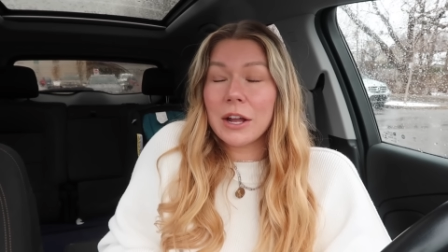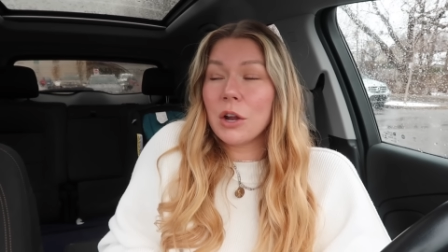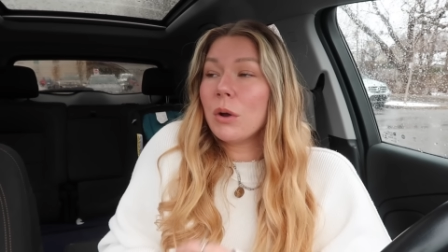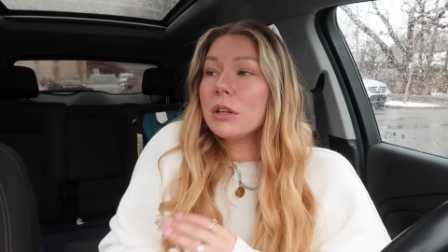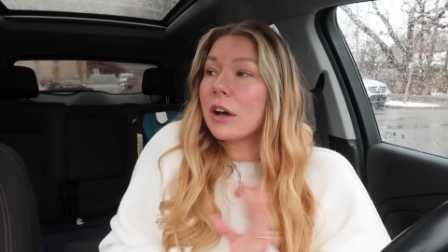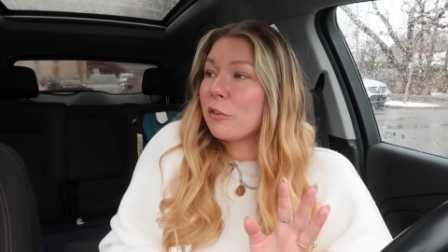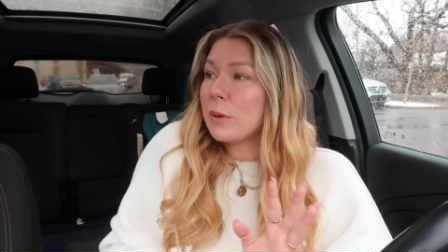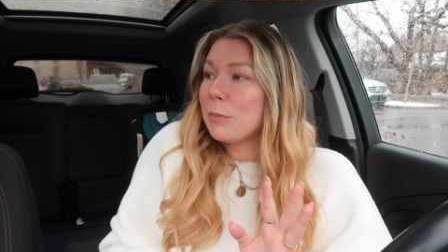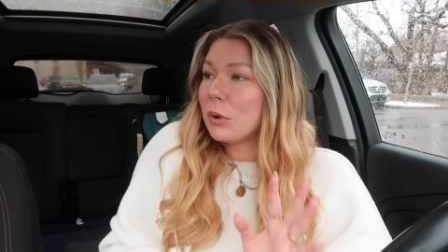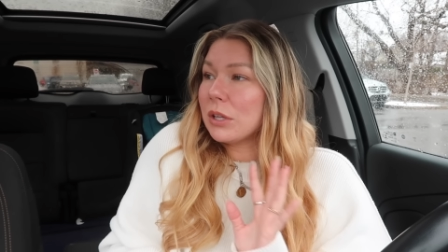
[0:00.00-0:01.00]
I know a lot of
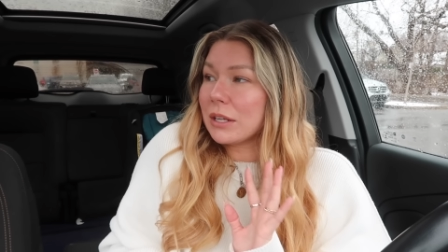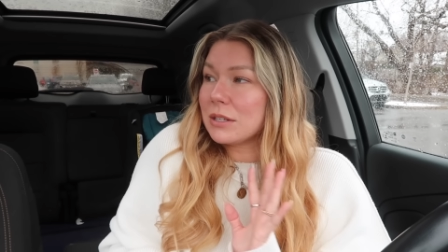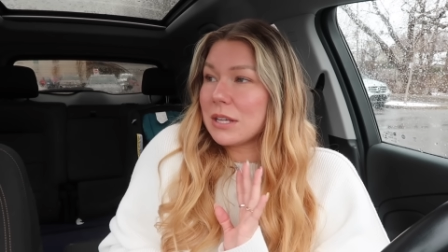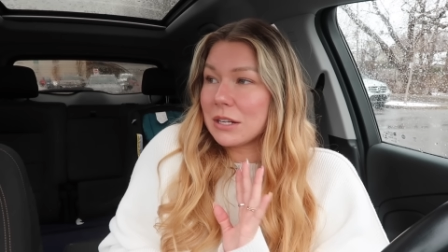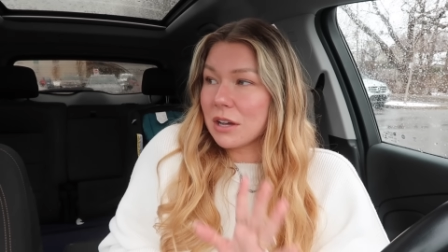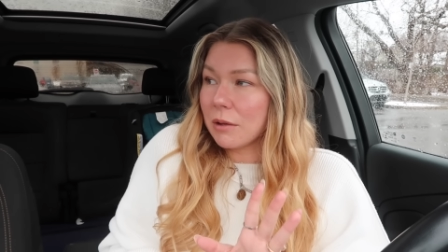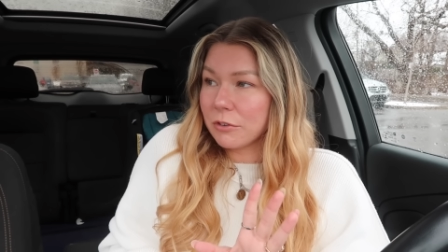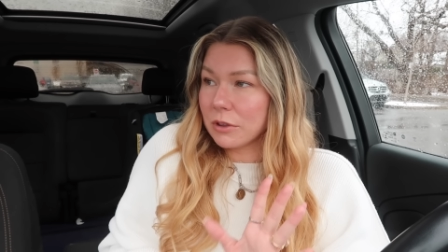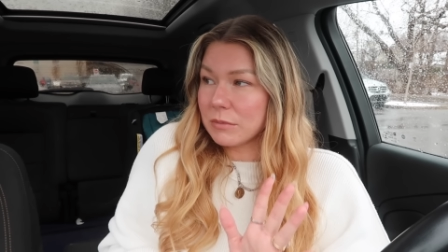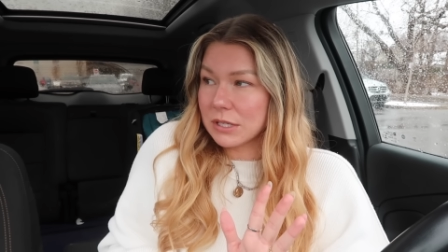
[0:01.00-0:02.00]
people like to take time
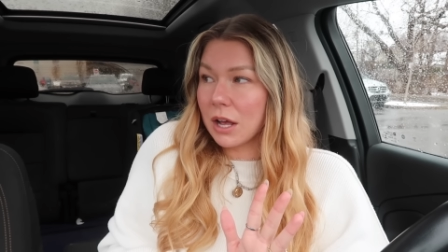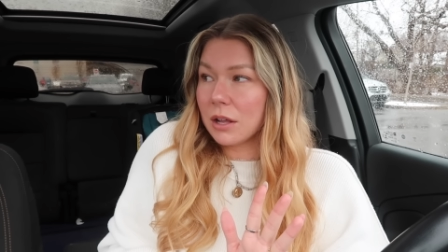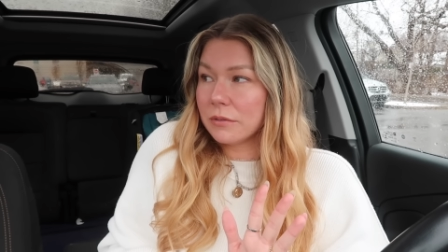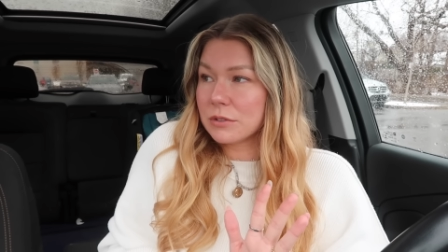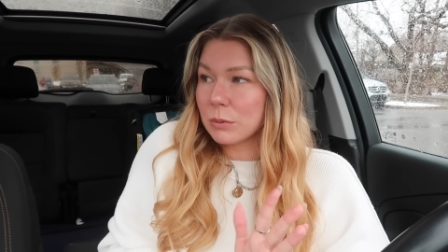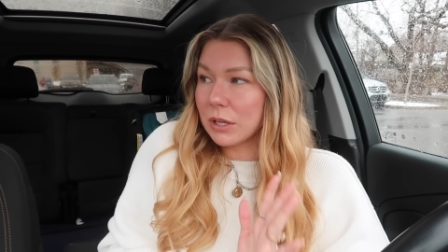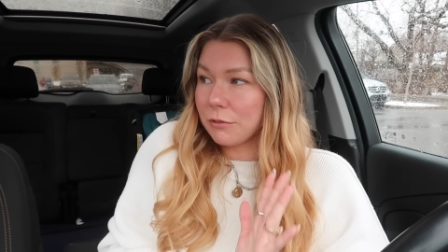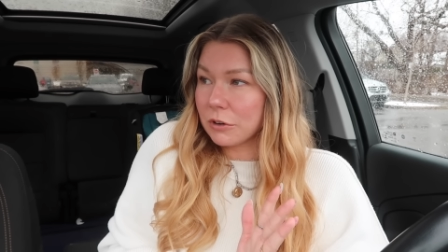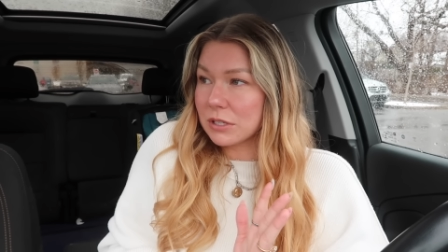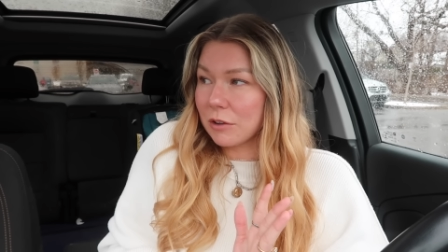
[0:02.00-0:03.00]
for themselves when they
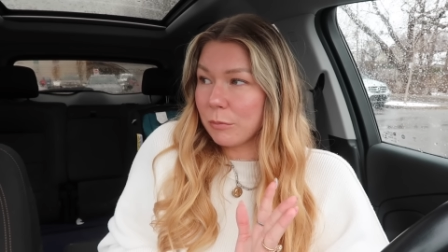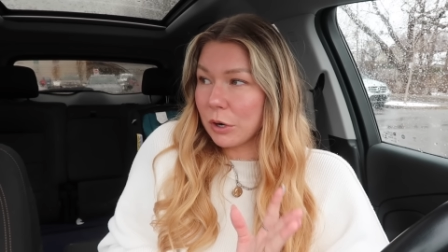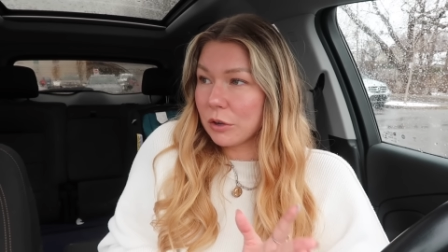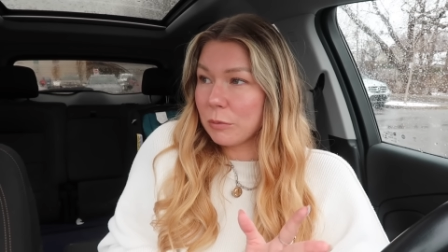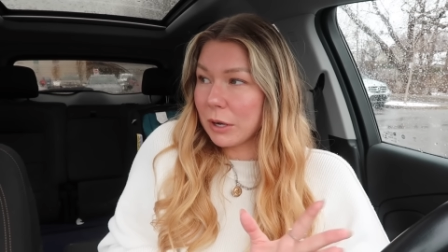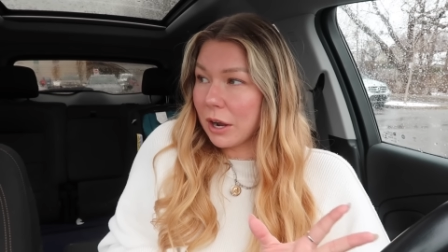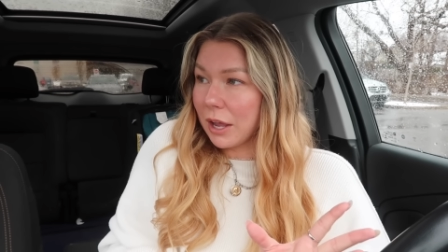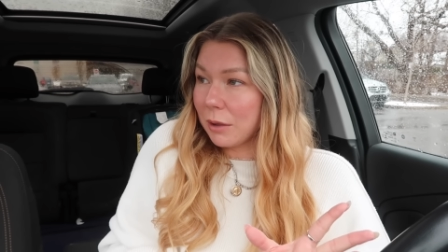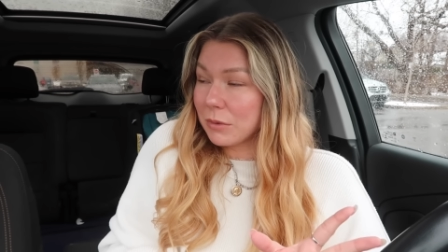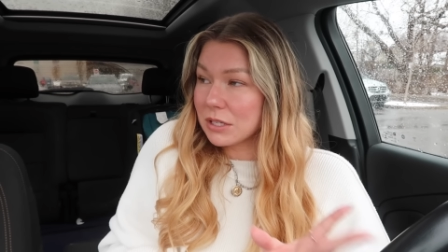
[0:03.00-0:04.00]
first give birth, but
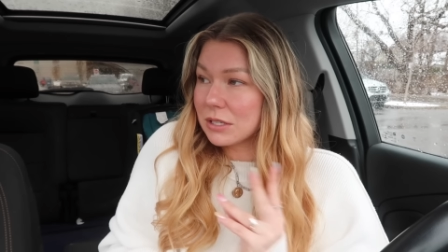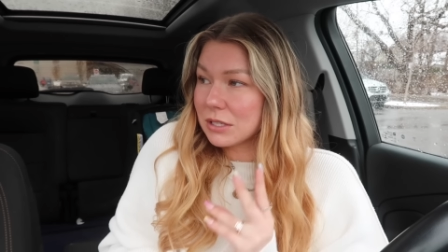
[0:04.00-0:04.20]
I'm